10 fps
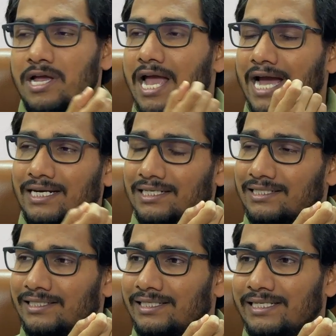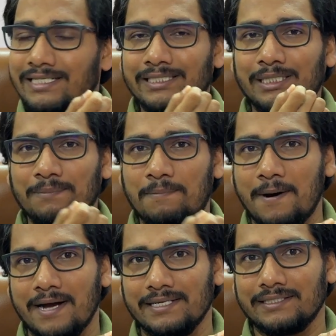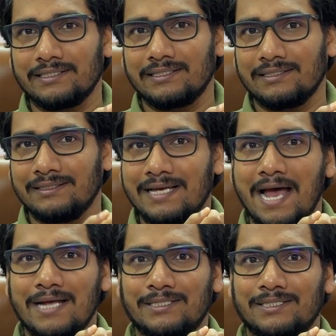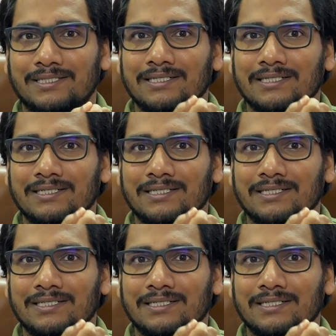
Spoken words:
An allegory is a device that